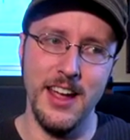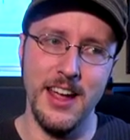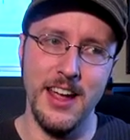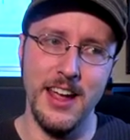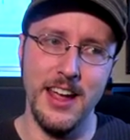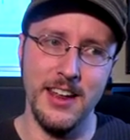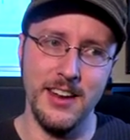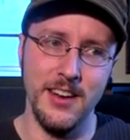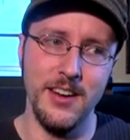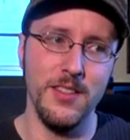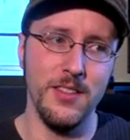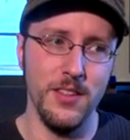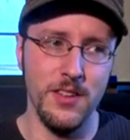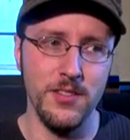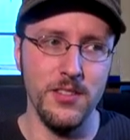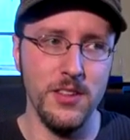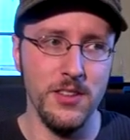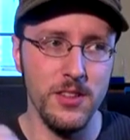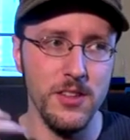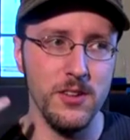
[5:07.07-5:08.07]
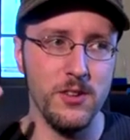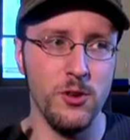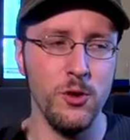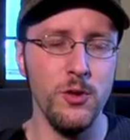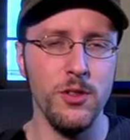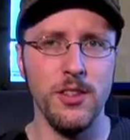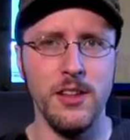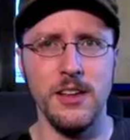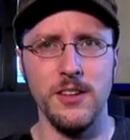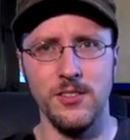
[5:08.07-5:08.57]
And the
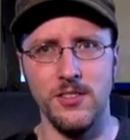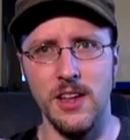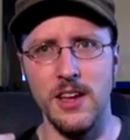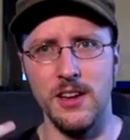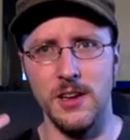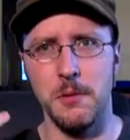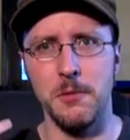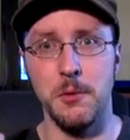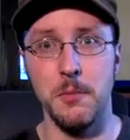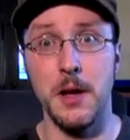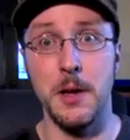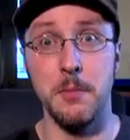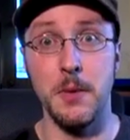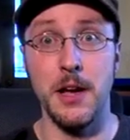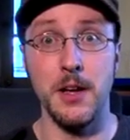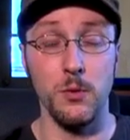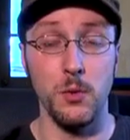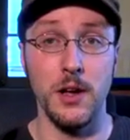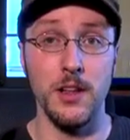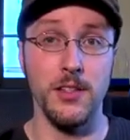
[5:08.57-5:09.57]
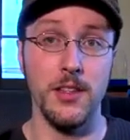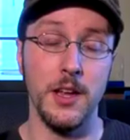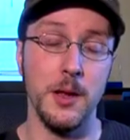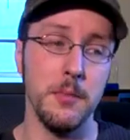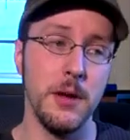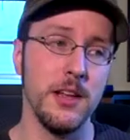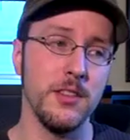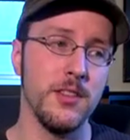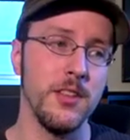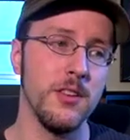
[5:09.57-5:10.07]
two things that come to my mind when I think
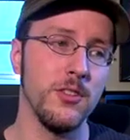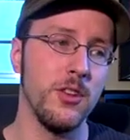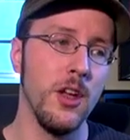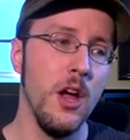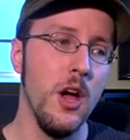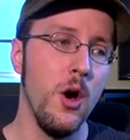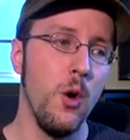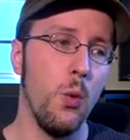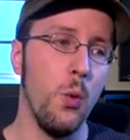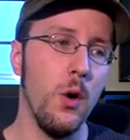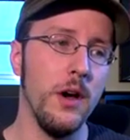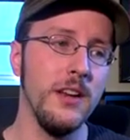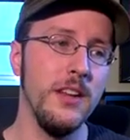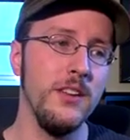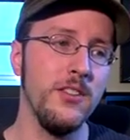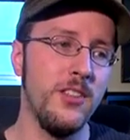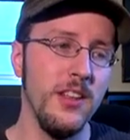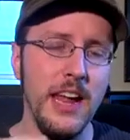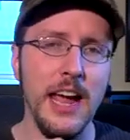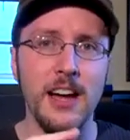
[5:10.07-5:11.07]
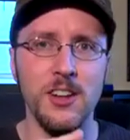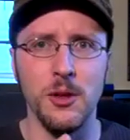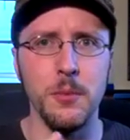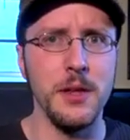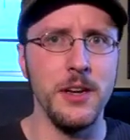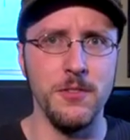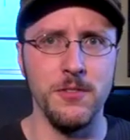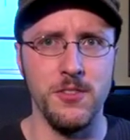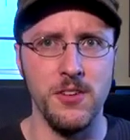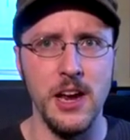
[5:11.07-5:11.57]
about this, one is the
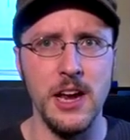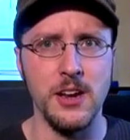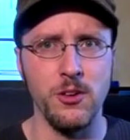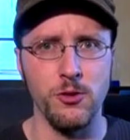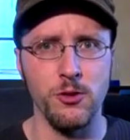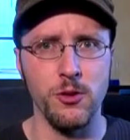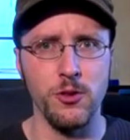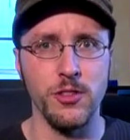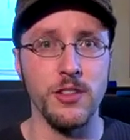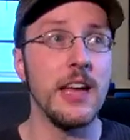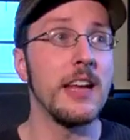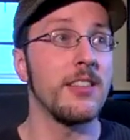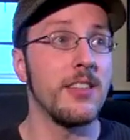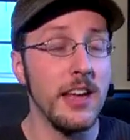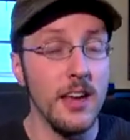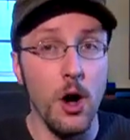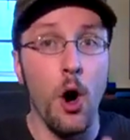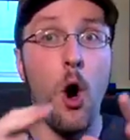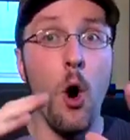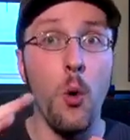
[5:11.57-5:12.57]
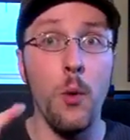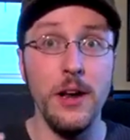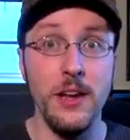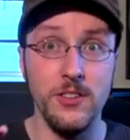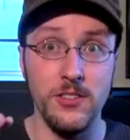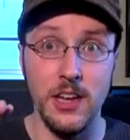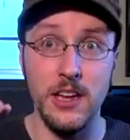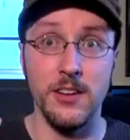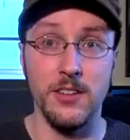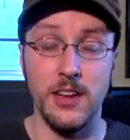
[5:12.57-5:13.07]
element of danger, that they
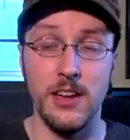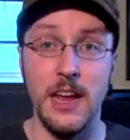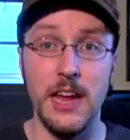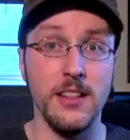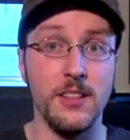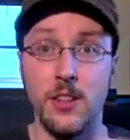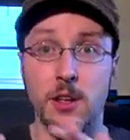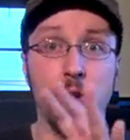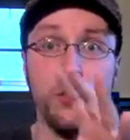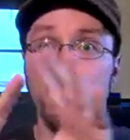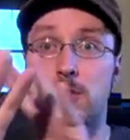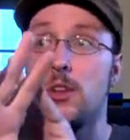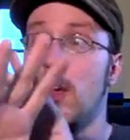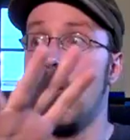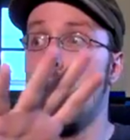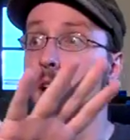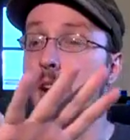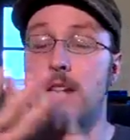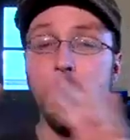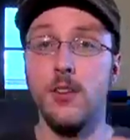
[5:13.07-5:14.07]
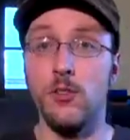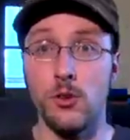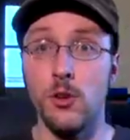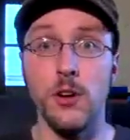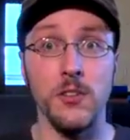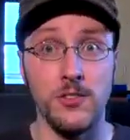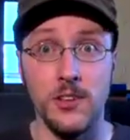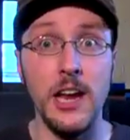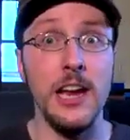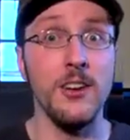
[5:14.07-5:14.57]
always indicate there's
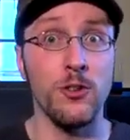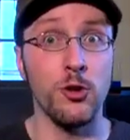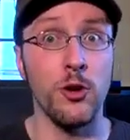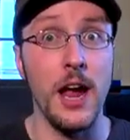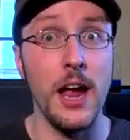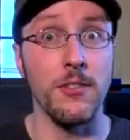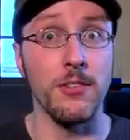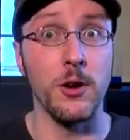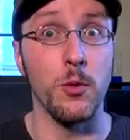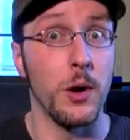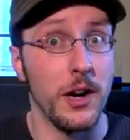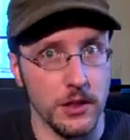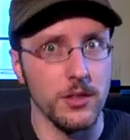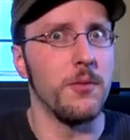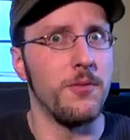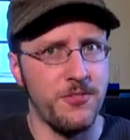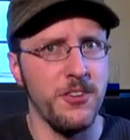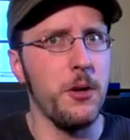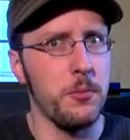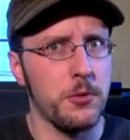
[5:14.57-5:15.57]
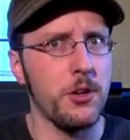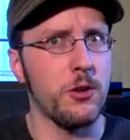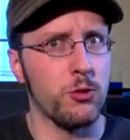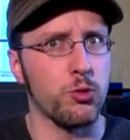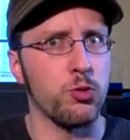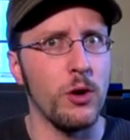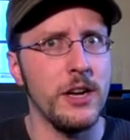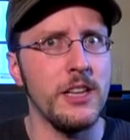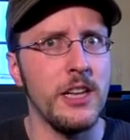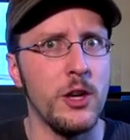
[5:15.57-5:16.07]
sort of danger everywhere, and the film
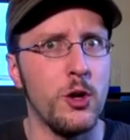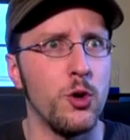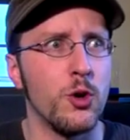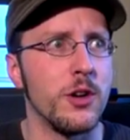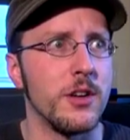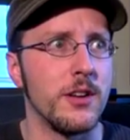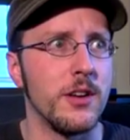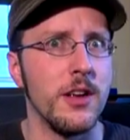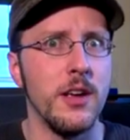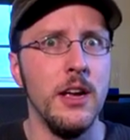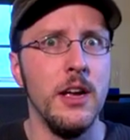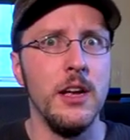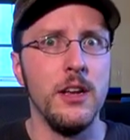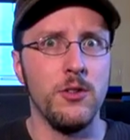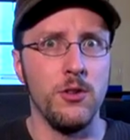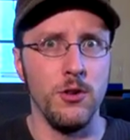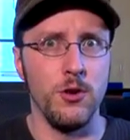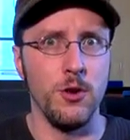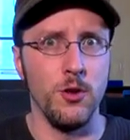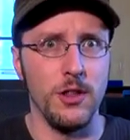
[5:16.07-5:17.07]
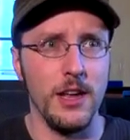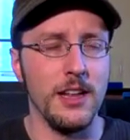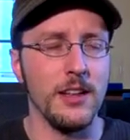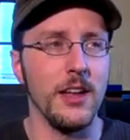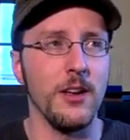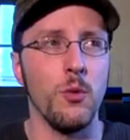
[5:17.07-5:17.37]
does really good to do that.